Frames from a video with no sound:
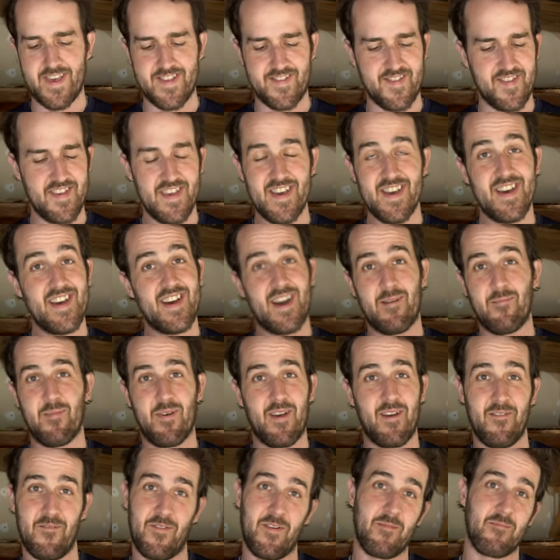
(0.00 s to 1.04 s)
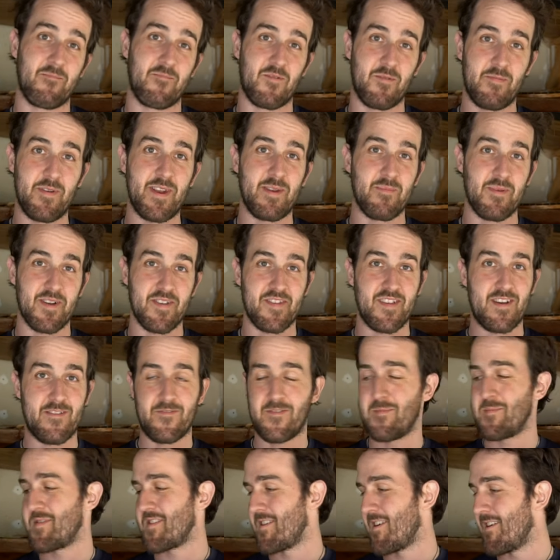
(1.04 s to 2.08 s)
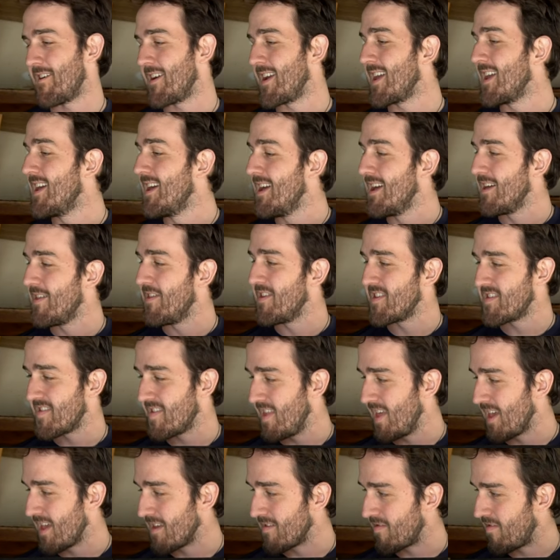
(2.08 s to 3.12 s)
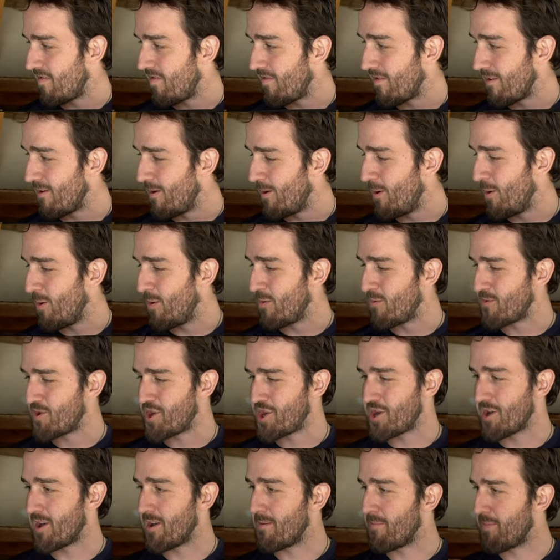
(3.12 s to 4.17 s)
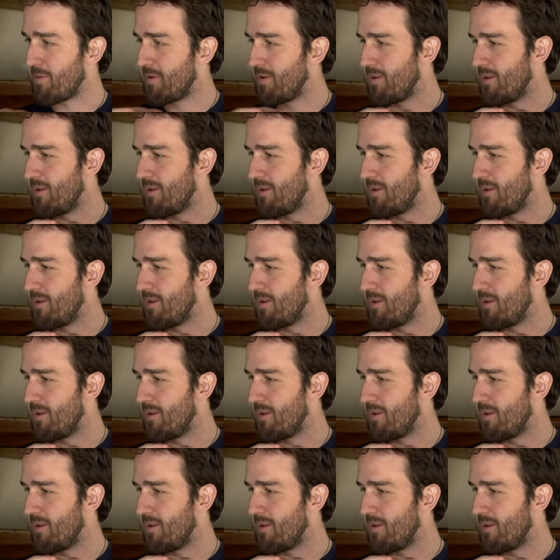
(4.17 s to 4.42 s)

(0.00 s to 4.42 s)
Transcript: That's, if I'm repeating myself, I'm sorry. This thing is so sharp.